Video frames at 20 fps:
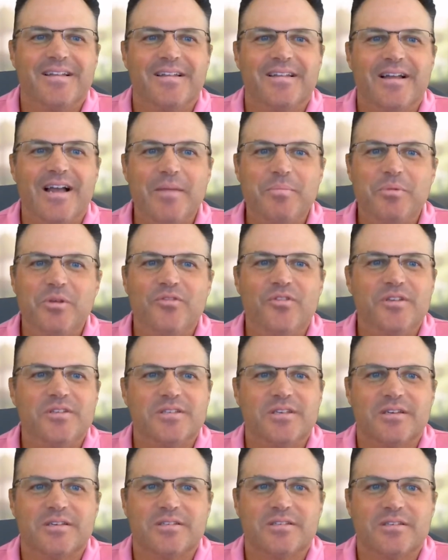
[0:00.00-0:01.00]

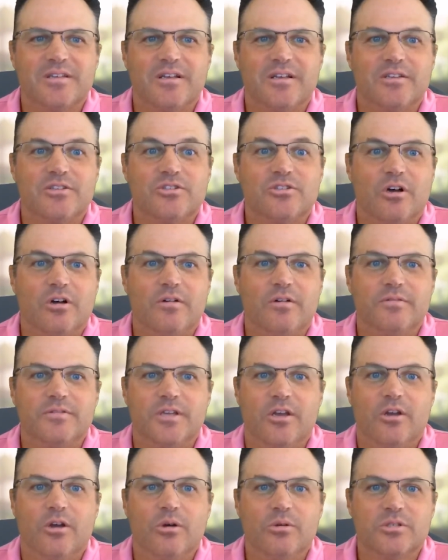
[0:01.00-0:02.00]
IPv6 solves
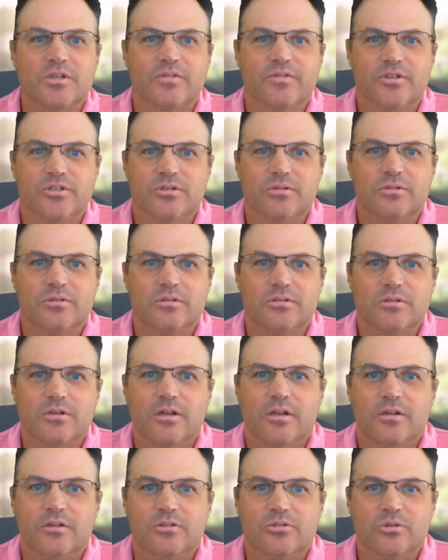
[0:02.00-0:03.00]
a host of issues,
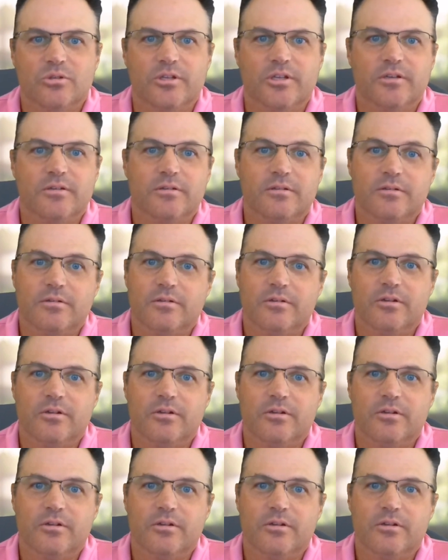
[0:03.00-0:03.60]
Julian.